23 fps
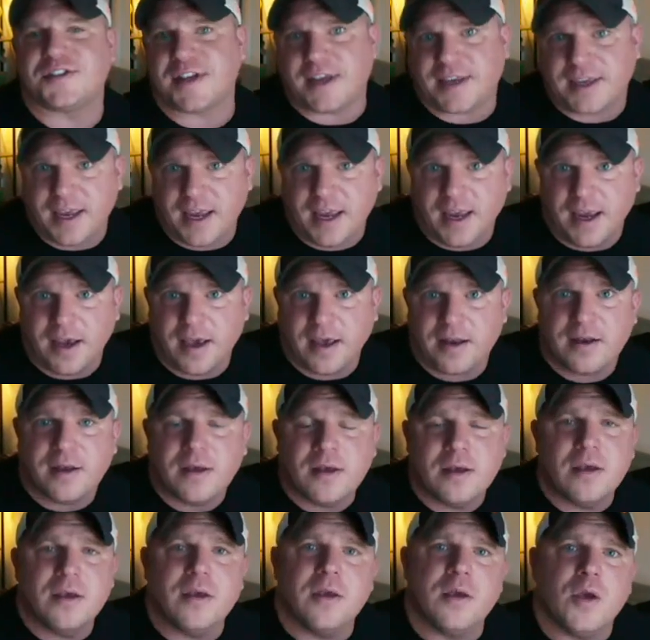as I can.
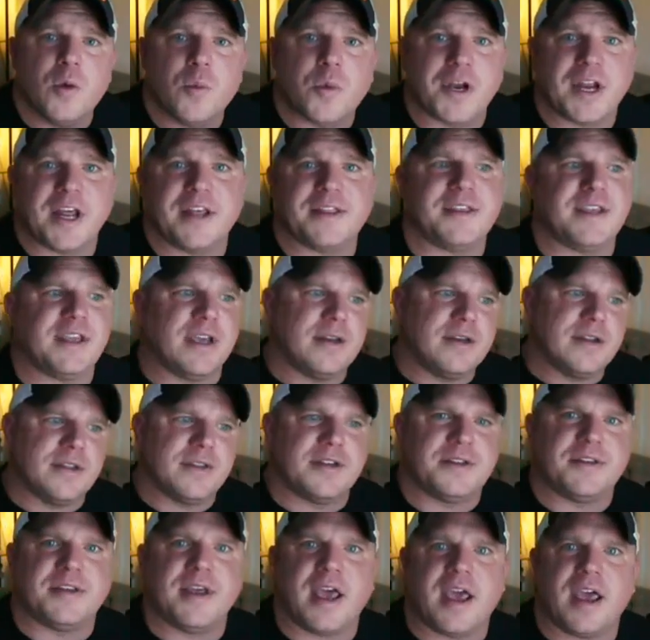But at the end of
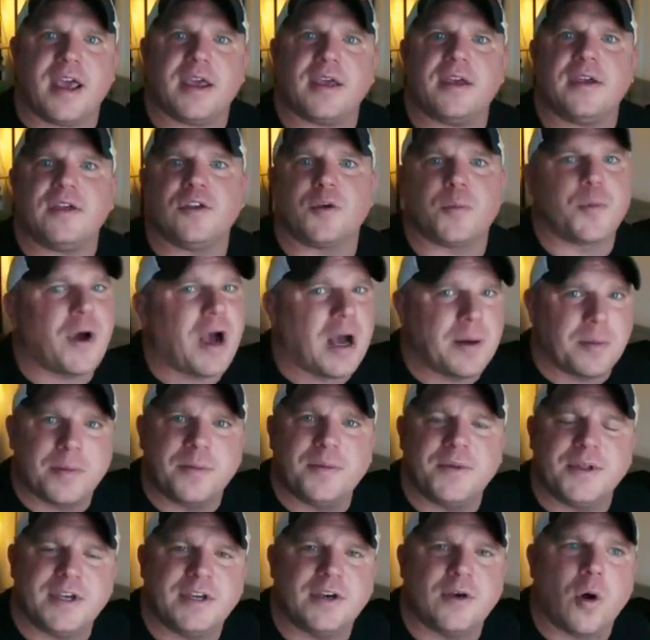the day, you're
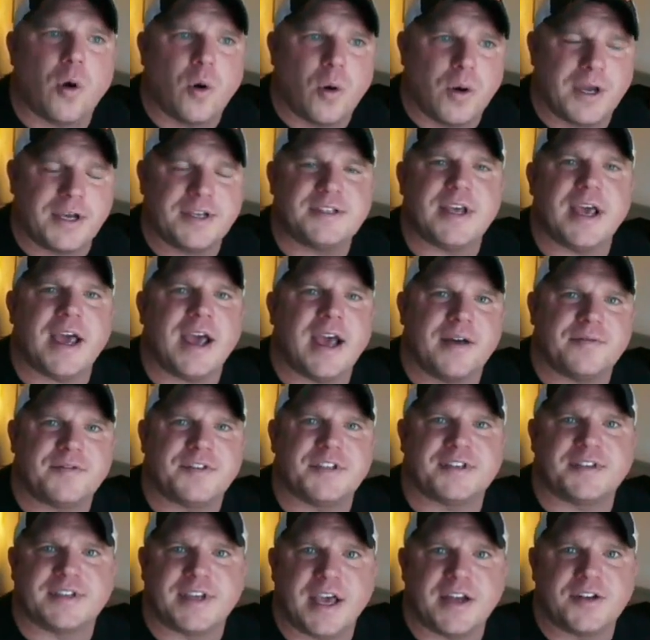probably going to have
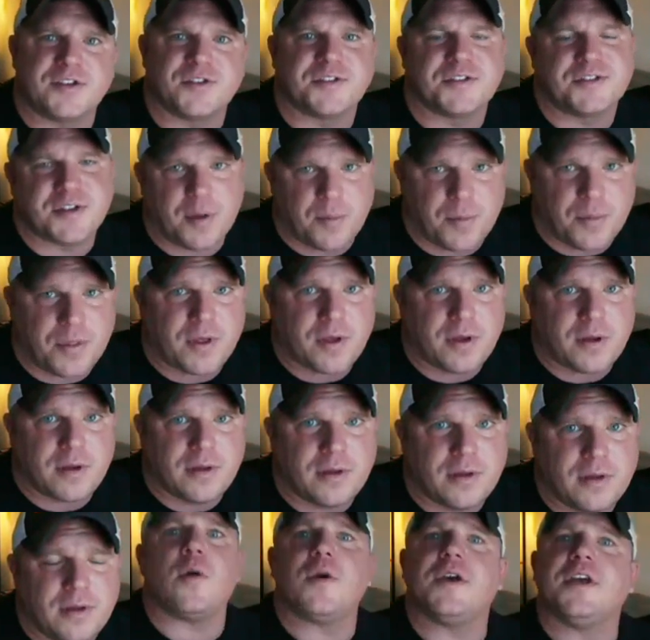to schedule something.
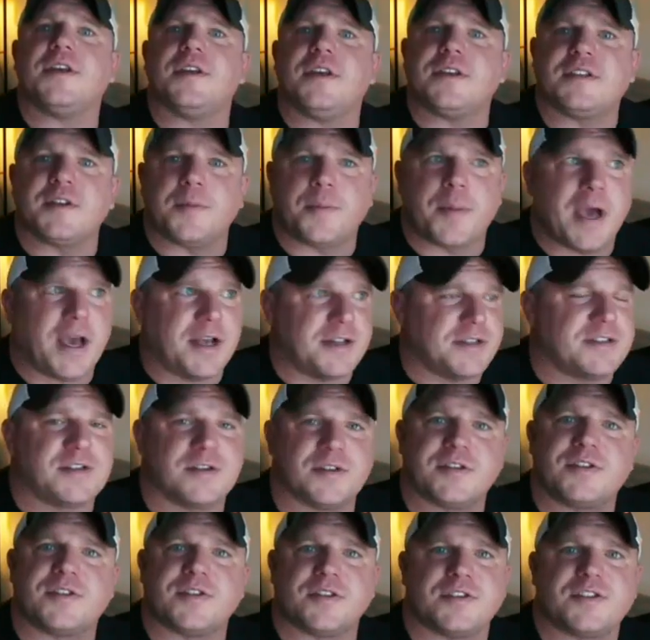It depends.
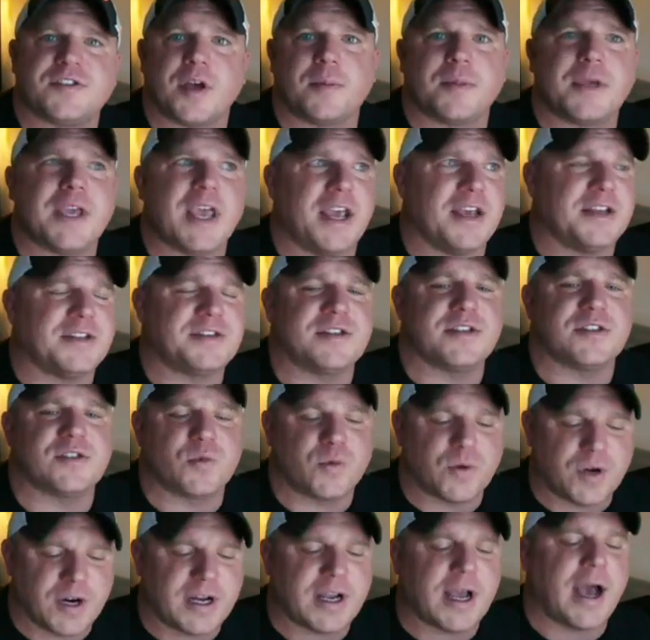There's some cases
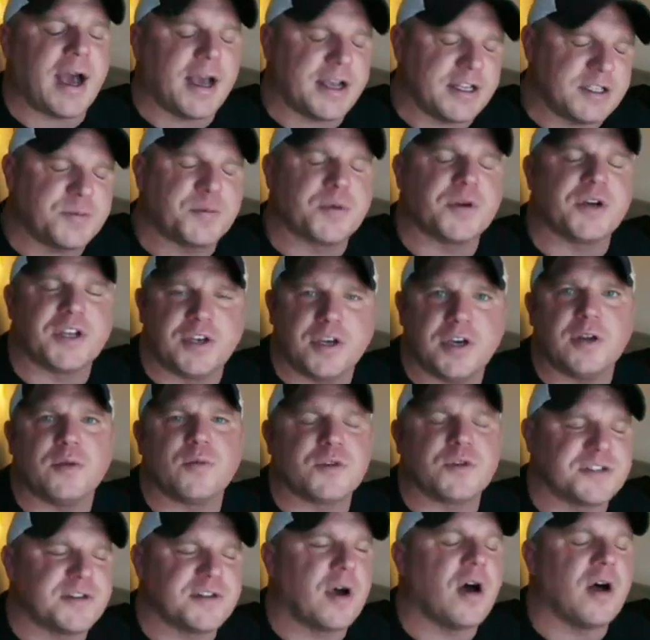where guys pretty good
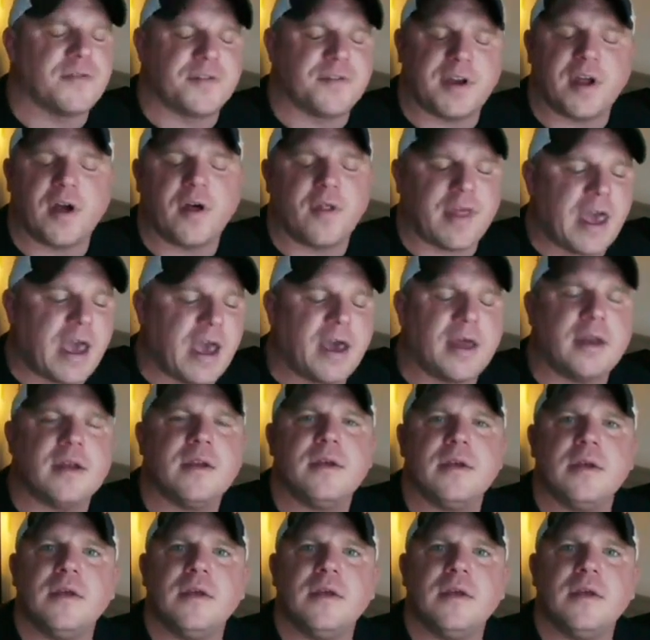resolve and all that.